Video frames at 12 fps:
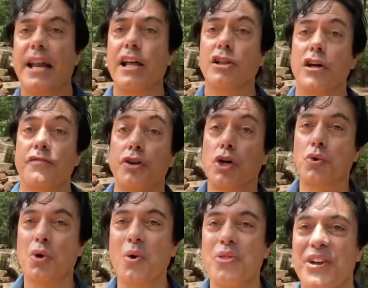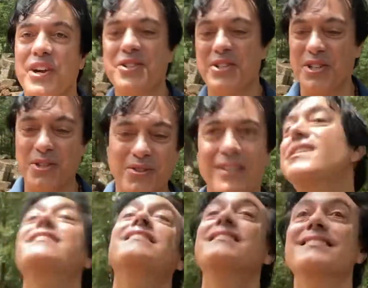I love the growth here too.
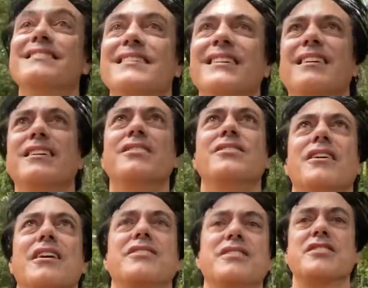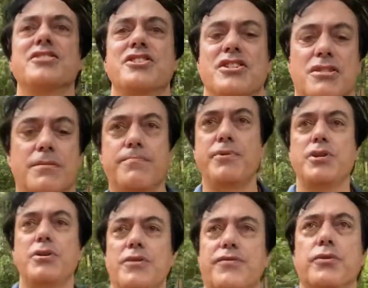Look at this just
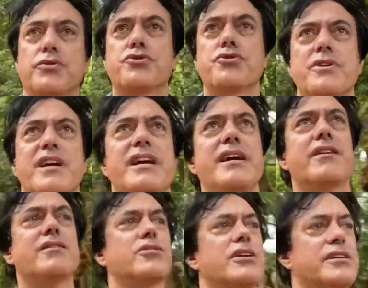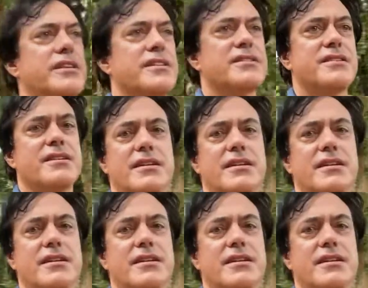beautiful tree here. Look at this.